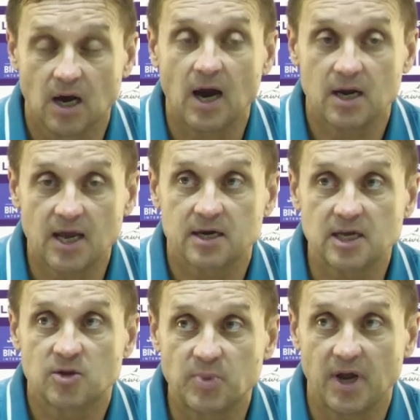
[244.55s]
I like
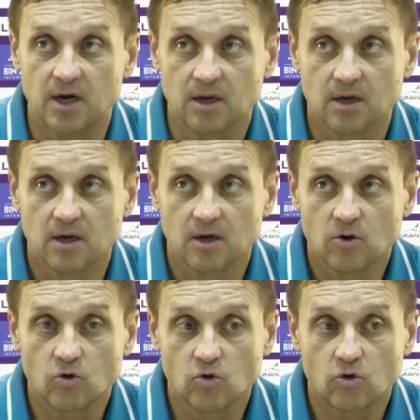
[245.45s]
that player
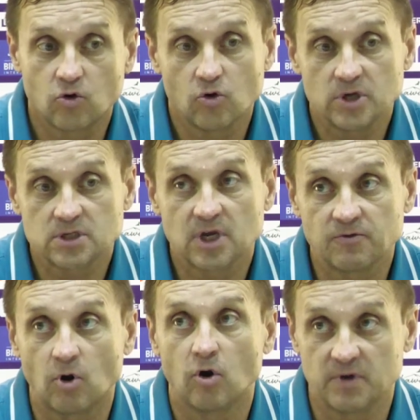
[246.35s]
who is
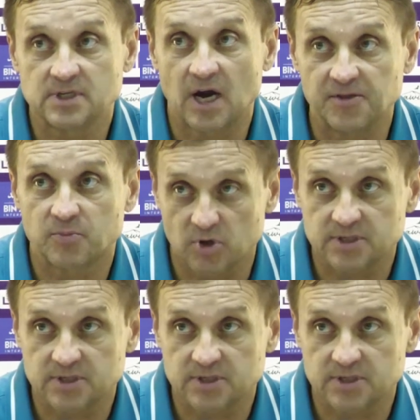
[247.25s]
given always 100%.